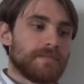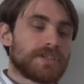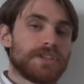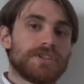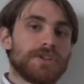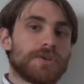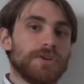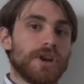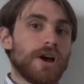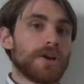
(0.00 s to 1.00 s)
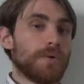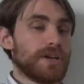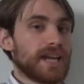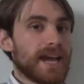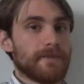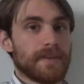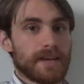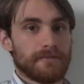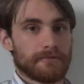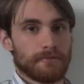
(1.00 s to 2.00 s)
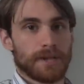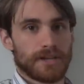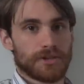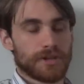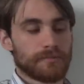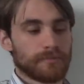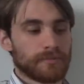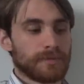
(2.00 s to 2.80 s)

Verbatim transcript: since you're not going to have that information,